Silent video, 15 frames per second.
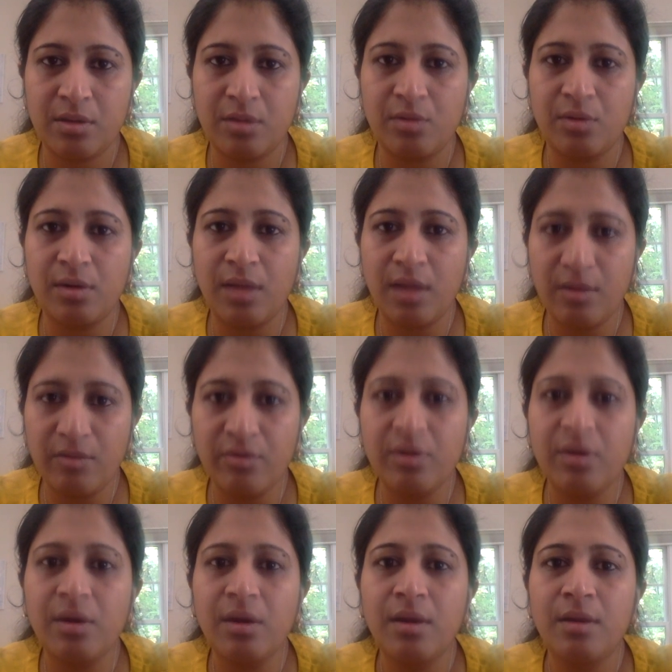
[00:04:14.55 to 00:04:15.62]
So
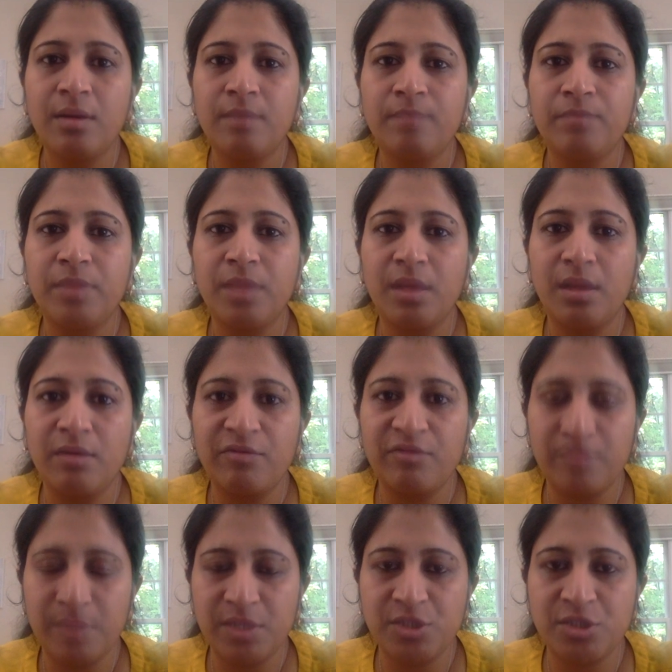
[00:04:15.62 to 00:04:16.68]
deliver the
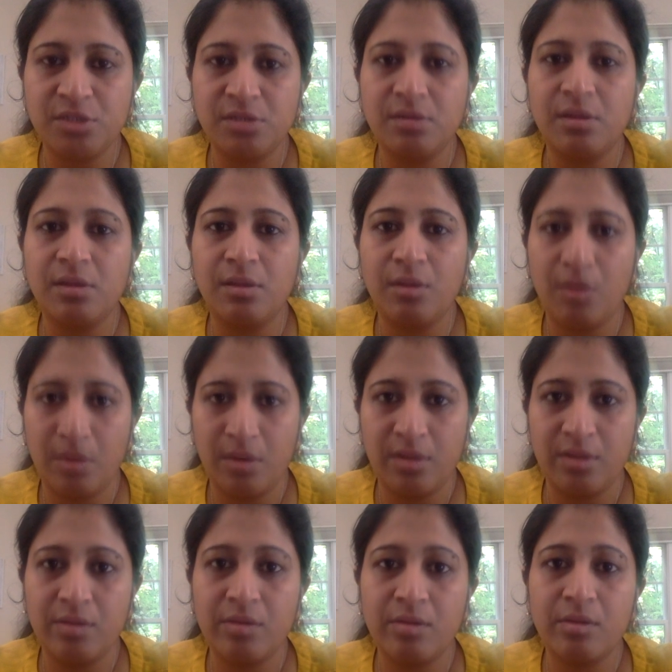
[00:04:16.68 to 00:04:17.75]
information that the
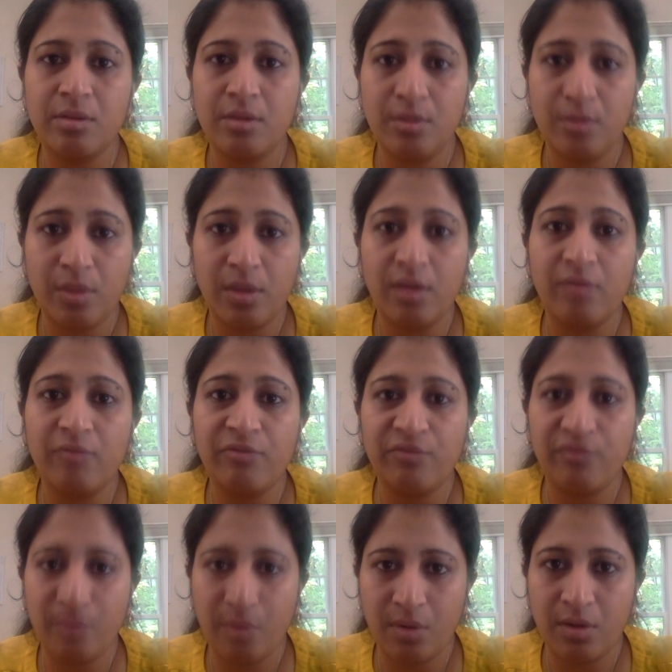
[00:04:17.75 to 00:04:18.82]
audience is looking
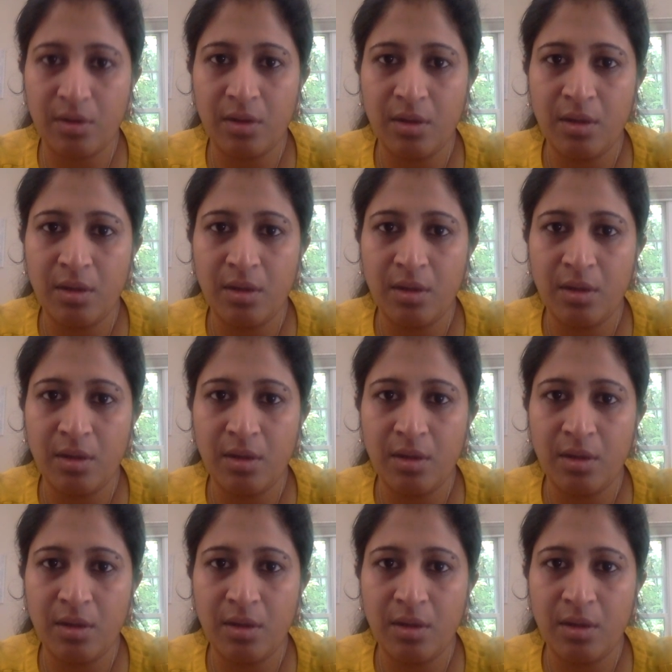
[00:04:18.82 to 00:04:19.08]
for,